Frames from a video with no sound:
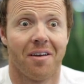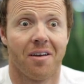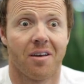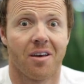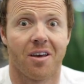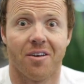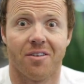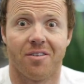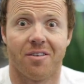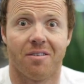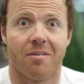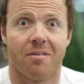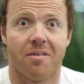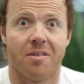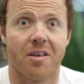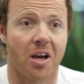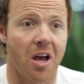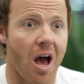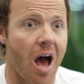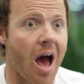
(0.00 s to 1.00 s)
Because
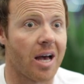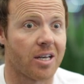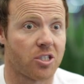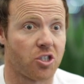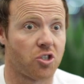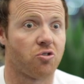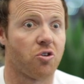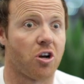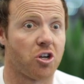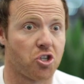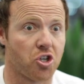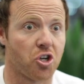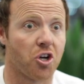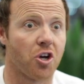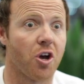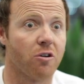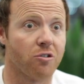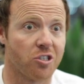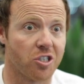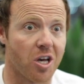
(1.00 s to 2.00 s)
the cost structure
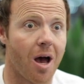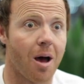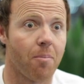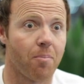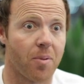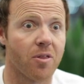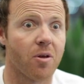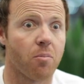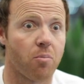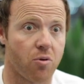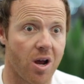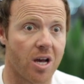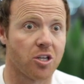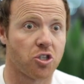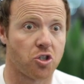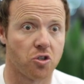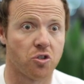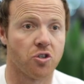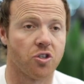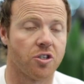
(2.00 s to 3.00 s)
goes up and the
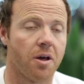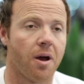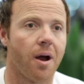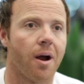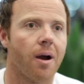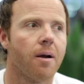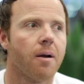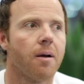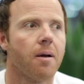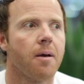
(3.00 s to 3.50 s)
pressure's there.